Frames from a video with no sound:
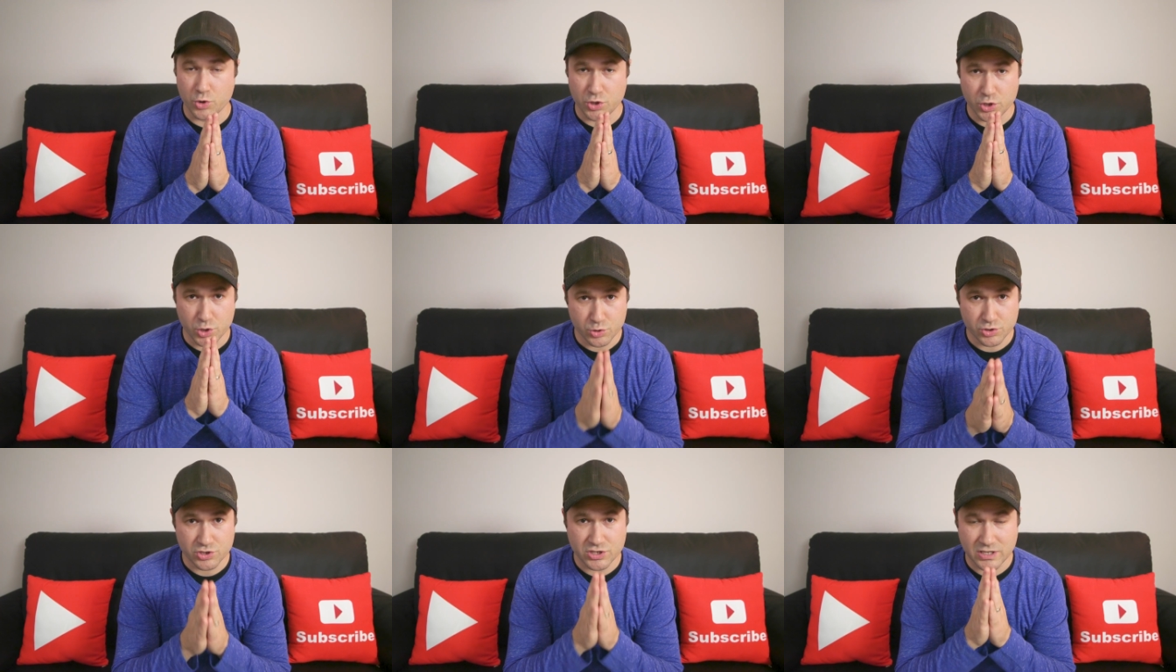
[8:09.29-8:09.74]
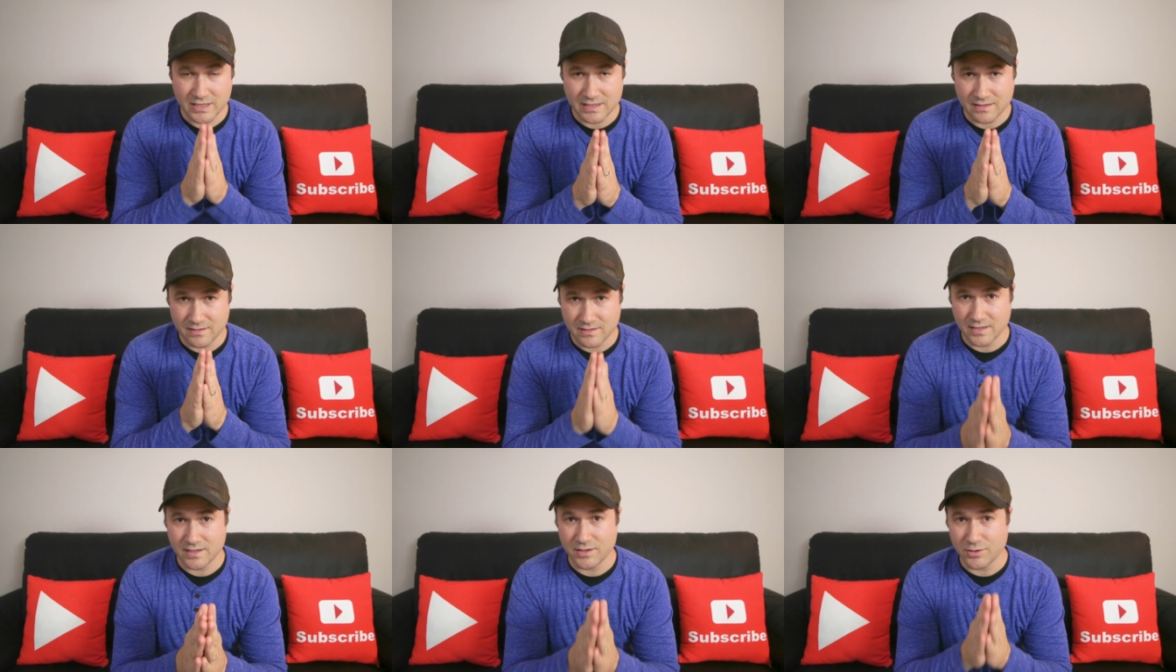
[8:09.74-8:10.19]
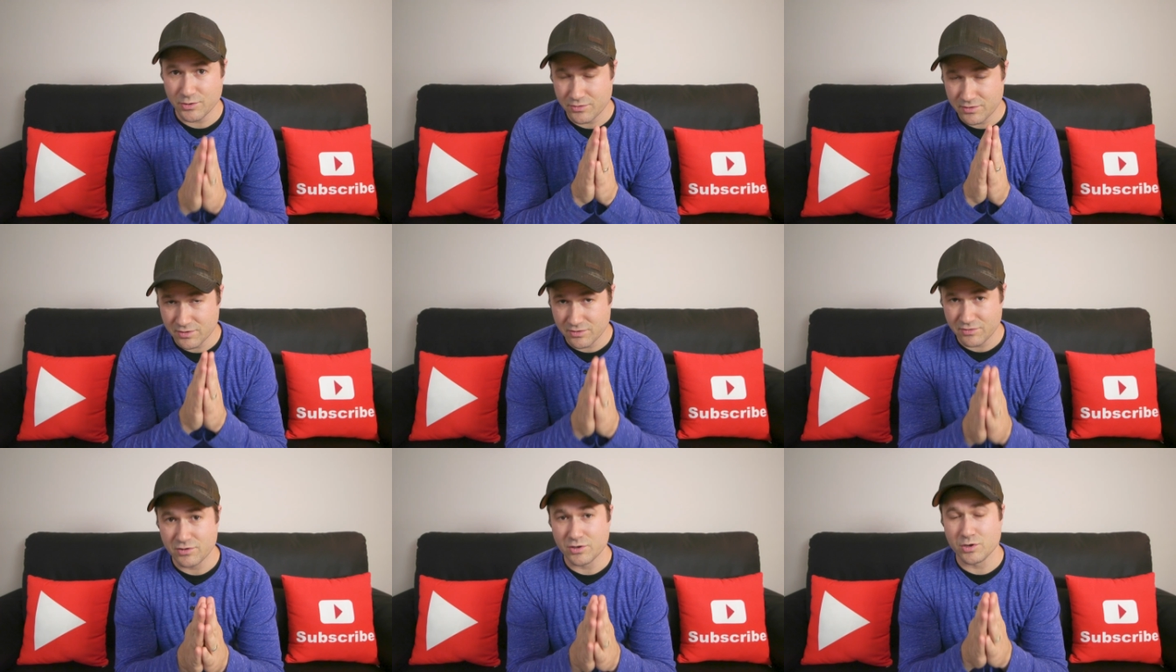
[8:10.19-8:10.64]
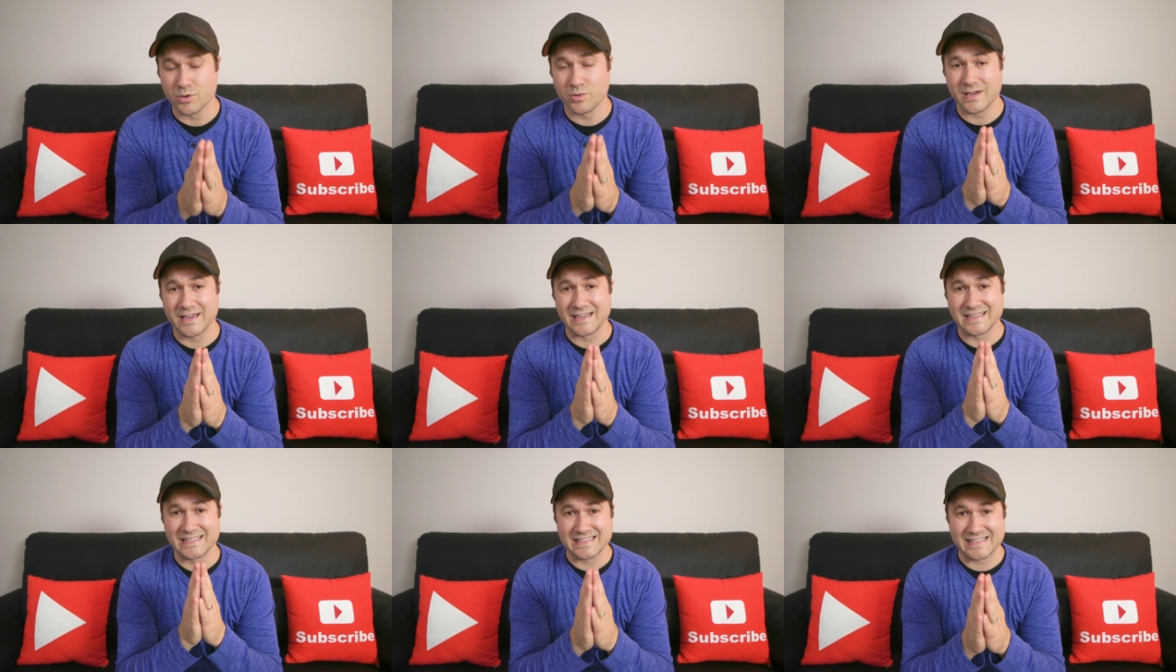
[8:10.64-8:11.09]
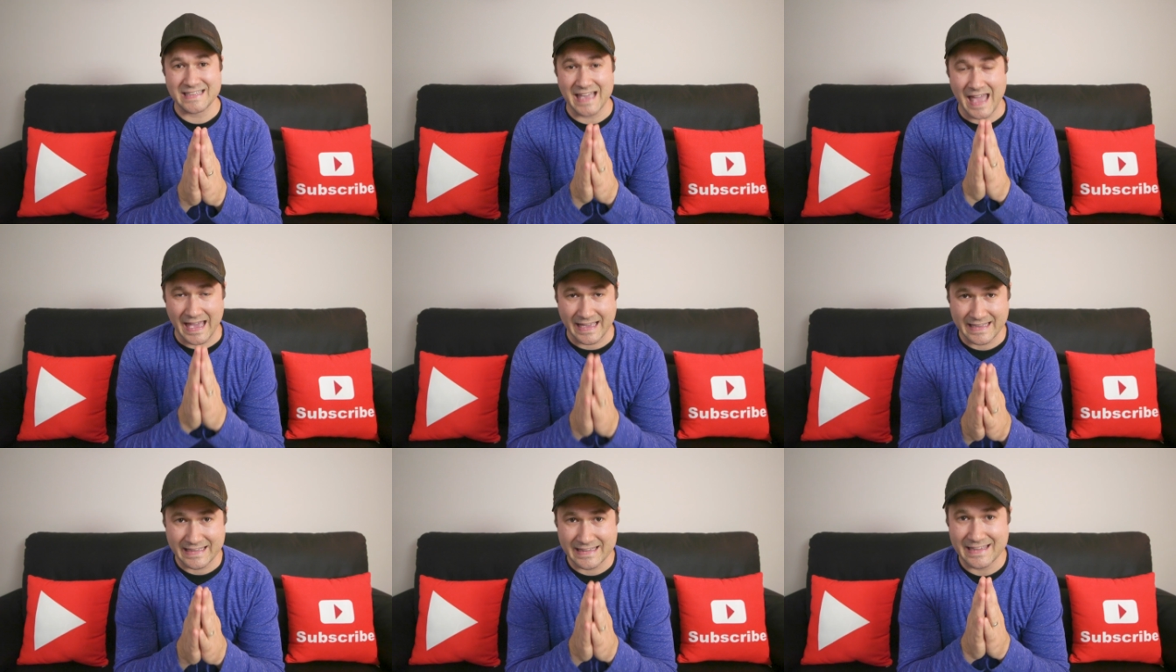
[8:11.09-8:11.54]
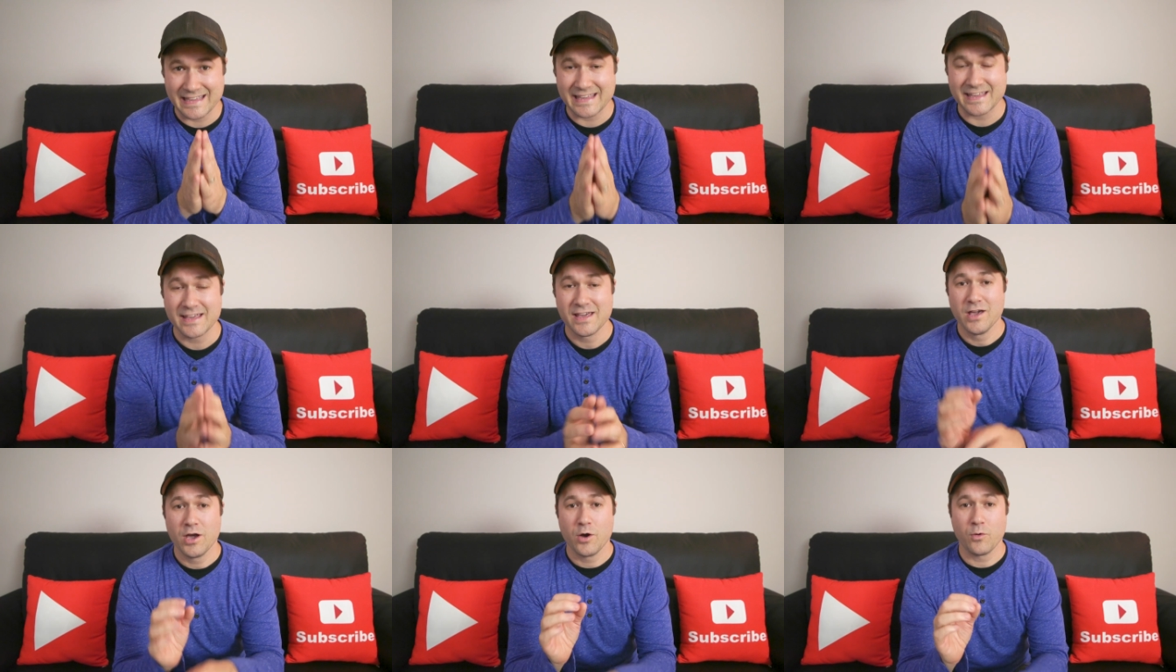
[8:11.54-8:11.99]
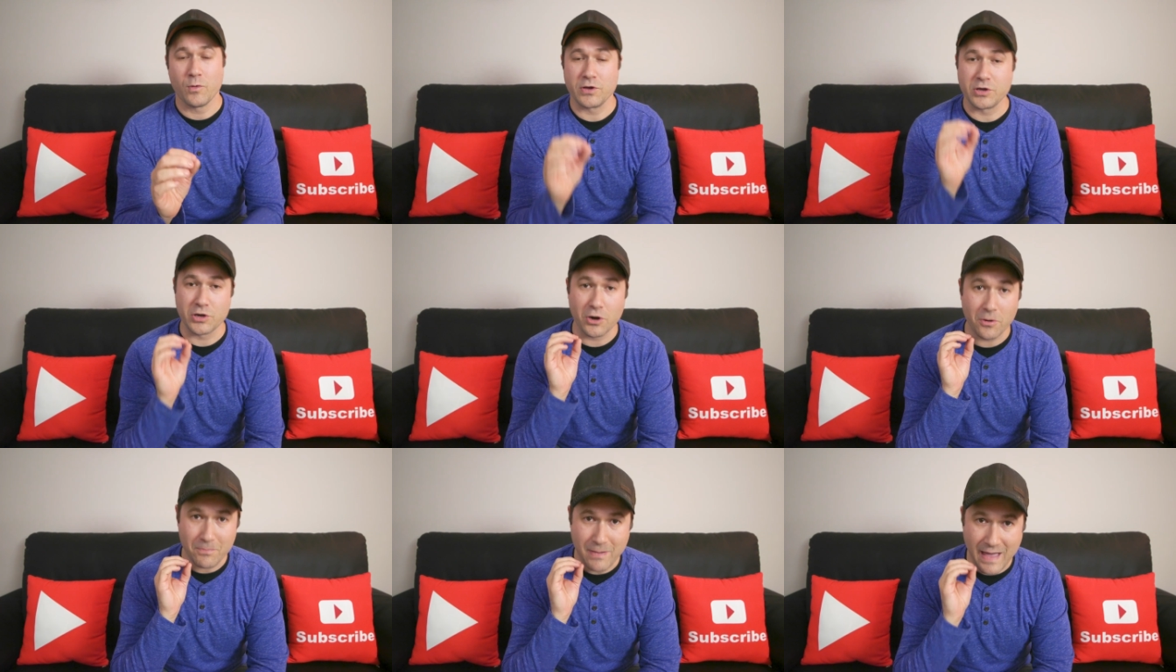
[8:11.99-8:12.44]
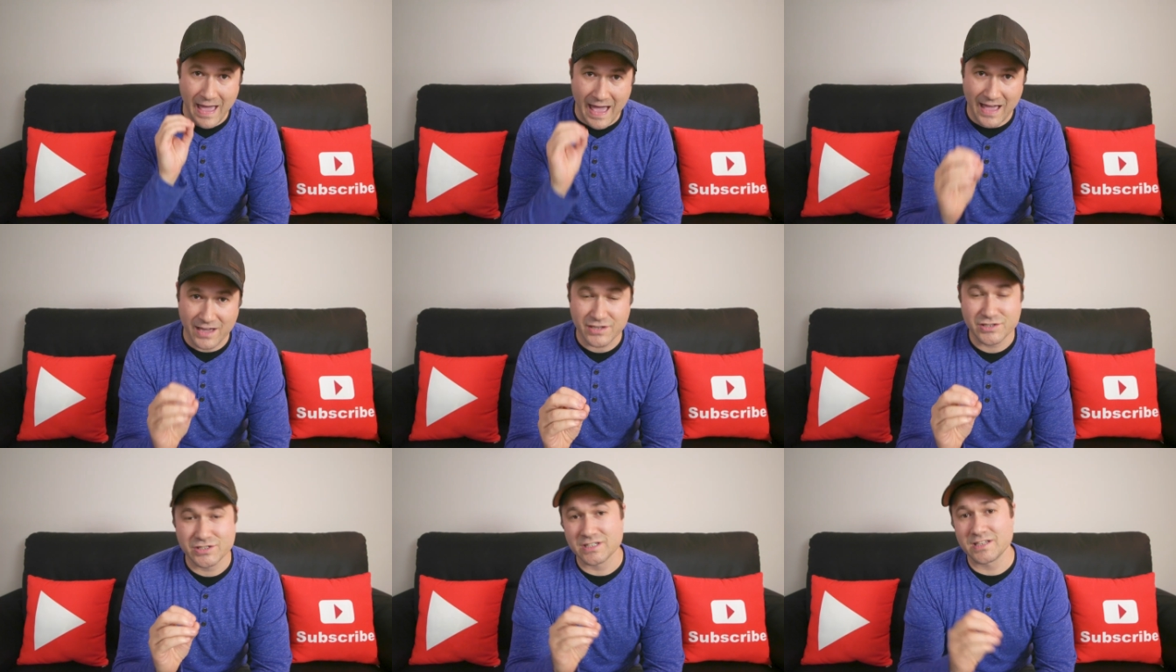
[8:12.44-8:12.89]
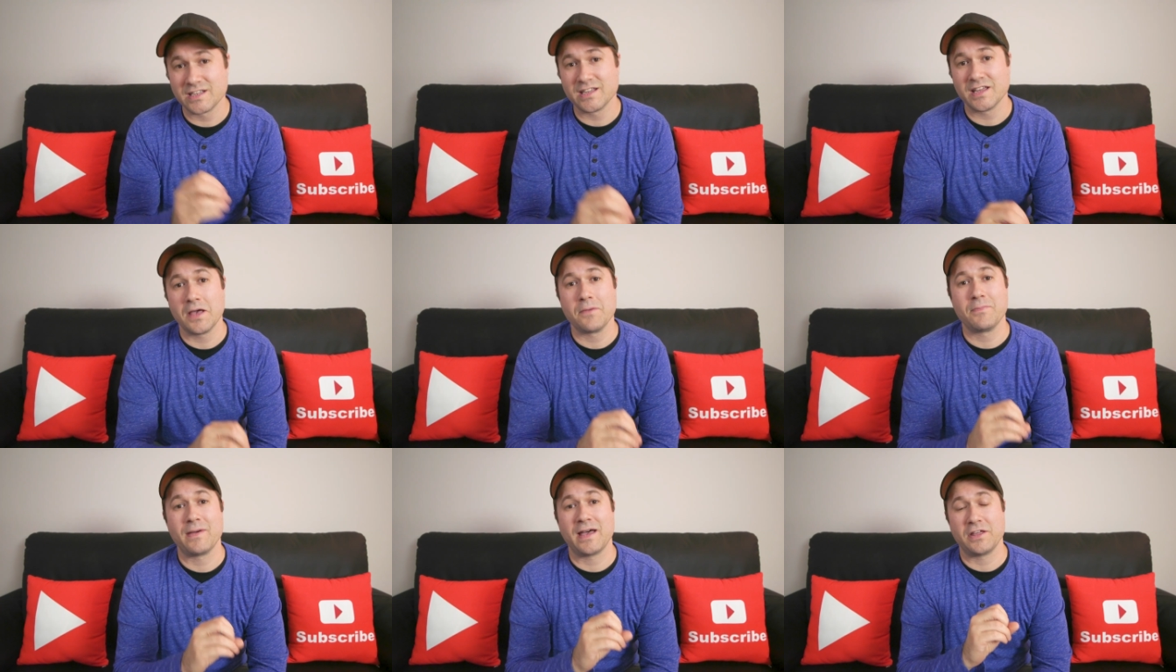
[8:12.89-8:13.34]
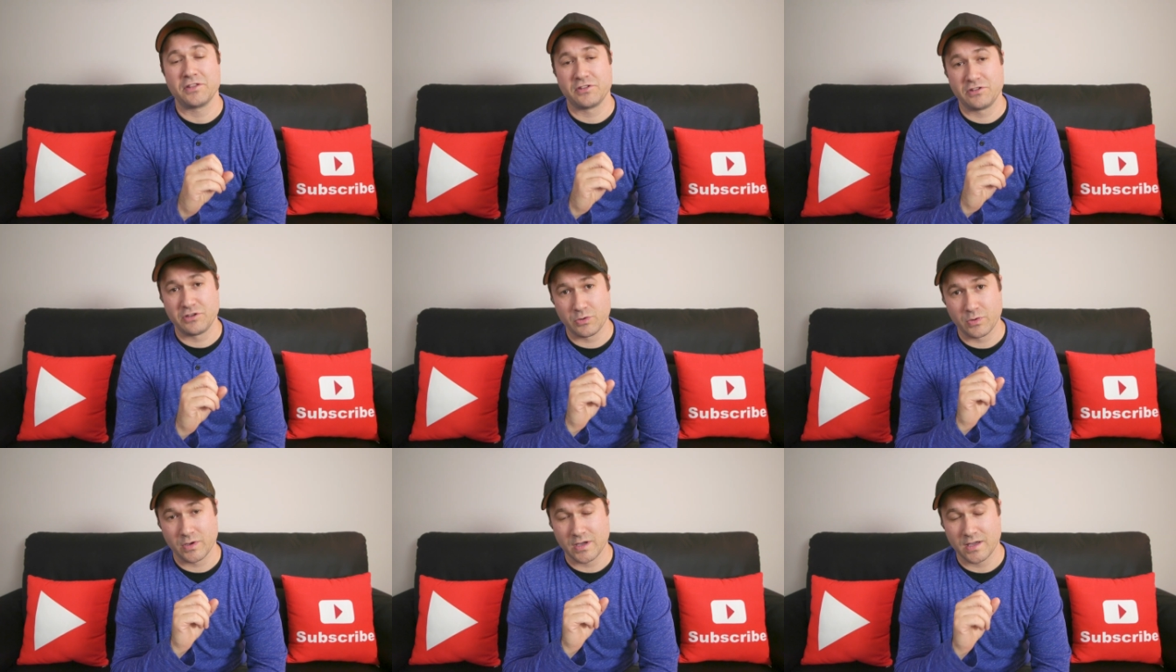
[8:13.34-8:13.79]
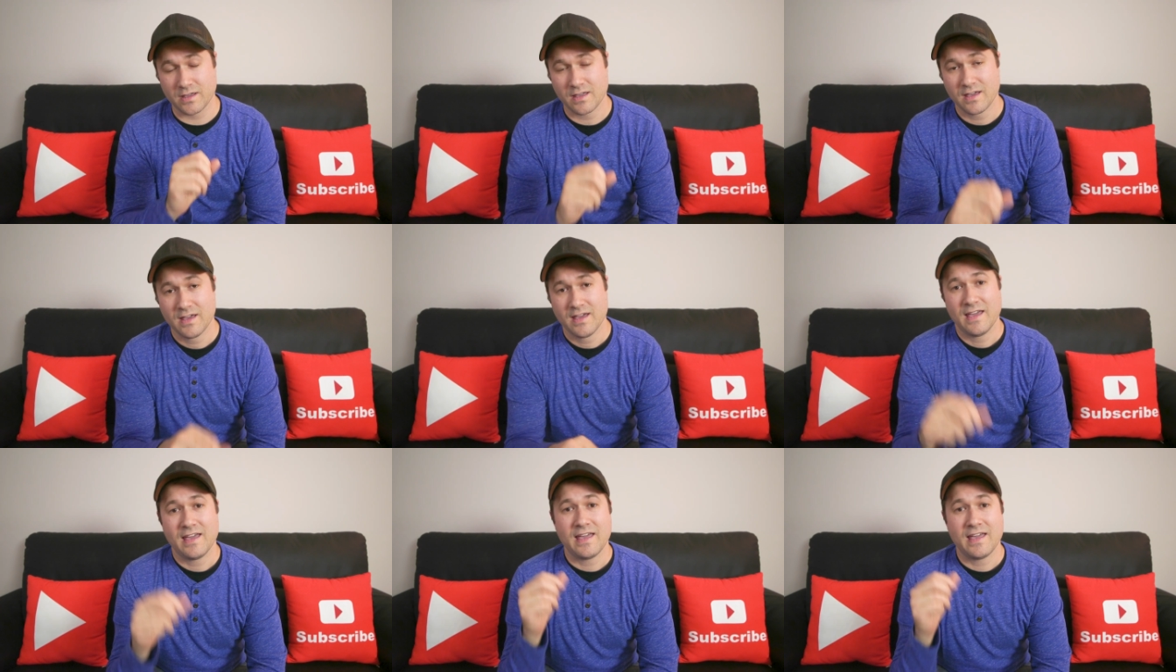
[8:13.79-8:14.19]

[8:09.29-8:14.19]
you should continue to do exactly what you're passionate about doing